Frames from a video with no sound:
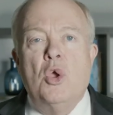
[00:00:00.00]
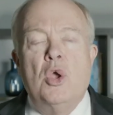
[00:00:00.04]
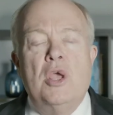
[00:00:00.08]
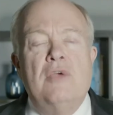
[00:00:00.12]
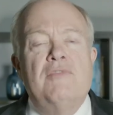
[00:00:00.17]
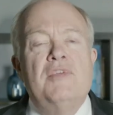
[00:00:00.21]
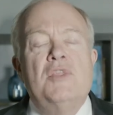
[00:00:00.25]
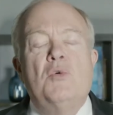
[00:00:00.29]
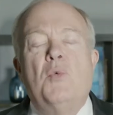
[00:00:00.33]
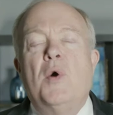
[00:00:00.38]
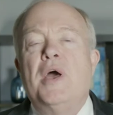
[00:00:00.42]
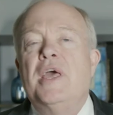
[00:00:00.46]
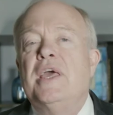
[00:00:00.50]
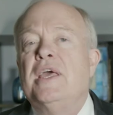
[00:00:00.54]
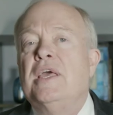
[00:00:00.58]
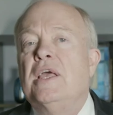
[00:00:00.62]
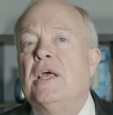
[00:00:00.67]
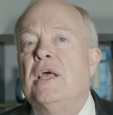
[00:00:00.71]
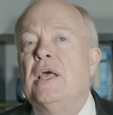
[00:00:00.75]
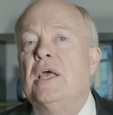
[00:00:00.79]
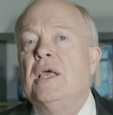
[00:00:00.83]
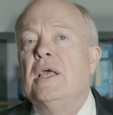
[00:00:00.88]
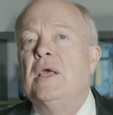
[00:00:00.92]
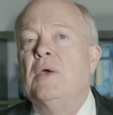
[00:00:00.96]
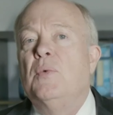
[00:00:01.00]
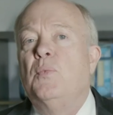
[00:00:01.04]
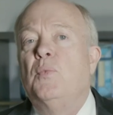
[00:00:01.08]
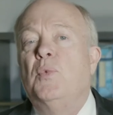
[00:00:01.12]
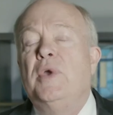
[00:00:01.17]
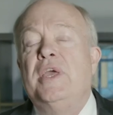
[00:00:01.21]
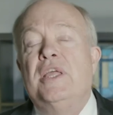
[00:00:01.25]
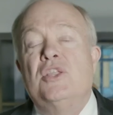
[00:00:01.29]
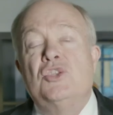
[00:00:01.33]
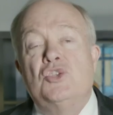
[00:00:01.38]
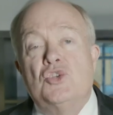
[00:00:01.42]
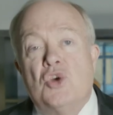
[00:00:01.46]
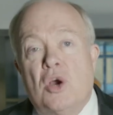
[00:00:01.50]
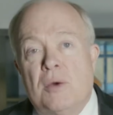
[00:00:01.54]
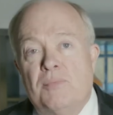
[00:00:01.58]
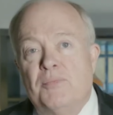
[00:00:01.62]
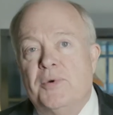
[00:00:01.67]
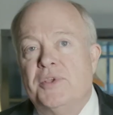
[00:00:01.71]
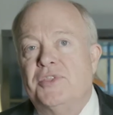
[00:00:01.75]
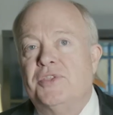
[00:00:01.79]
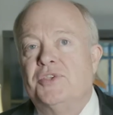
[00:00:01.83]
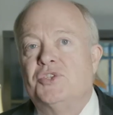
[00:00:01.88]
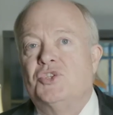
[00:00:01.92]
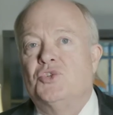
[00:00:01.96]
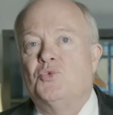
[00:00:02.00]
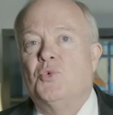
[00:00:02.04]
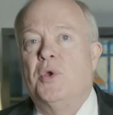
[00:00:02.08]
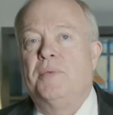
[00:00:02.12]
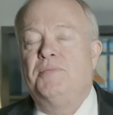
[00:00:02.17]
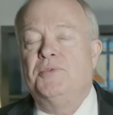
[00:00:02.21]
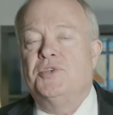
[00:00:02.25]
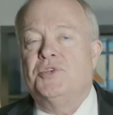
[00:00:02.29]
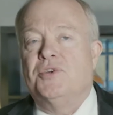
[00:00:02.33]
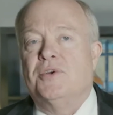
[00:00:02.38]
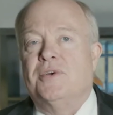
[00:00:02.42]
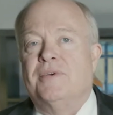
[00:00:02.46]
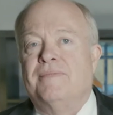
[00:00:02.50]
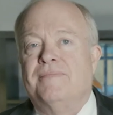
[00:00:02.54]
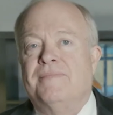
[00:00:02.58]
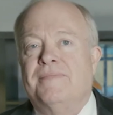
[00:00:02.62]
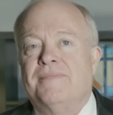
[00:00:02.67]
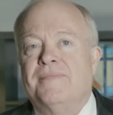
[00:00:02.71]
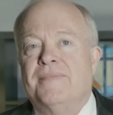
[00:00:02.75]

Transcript: even the way we interpret the scripture,